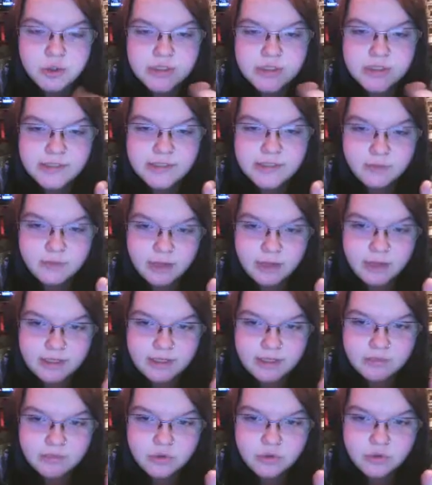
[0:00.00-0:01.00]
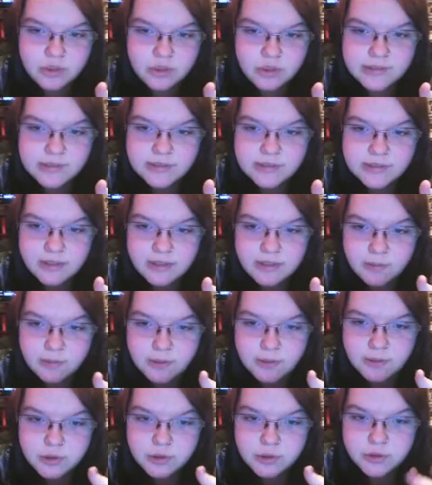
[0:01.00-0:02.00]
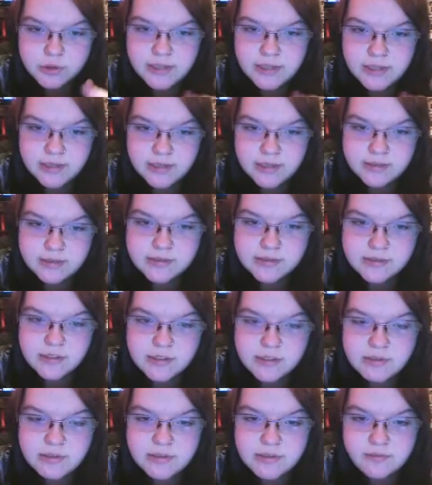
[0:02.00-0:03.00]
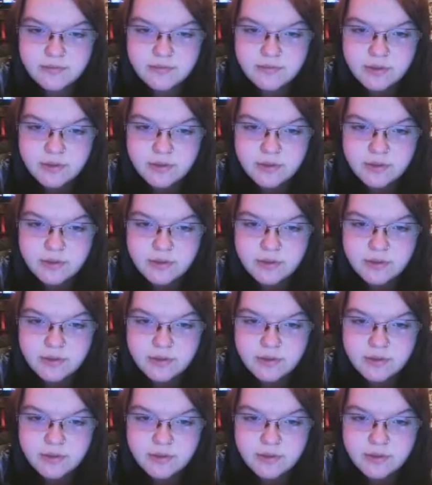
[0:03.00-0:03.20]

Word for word: uses a variety of drugs and psychological tactics to use the